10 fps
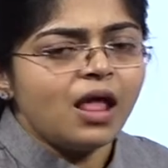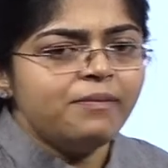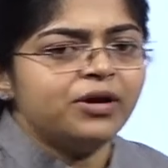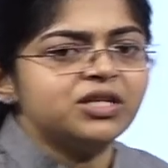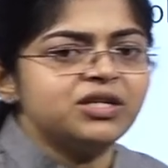
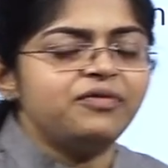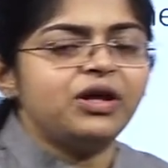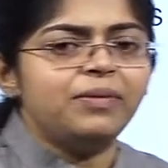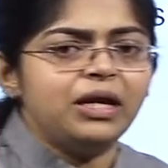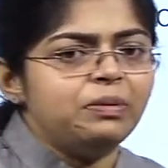because every year
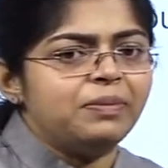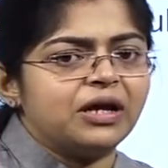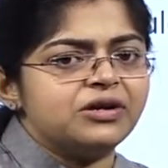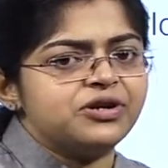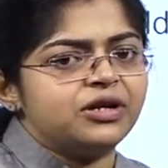many people
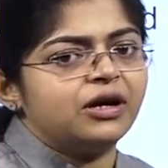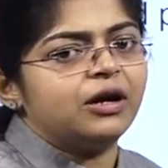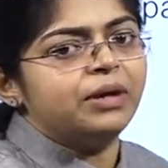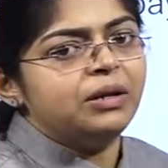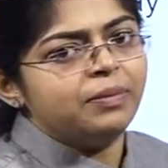get retired,
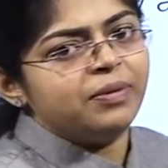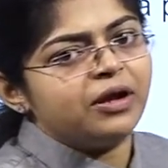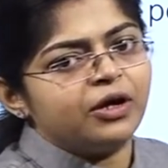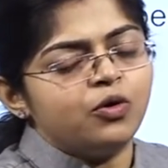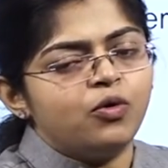many people are
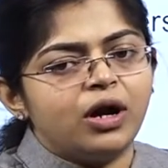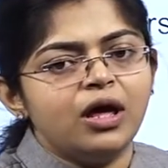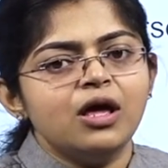recruited.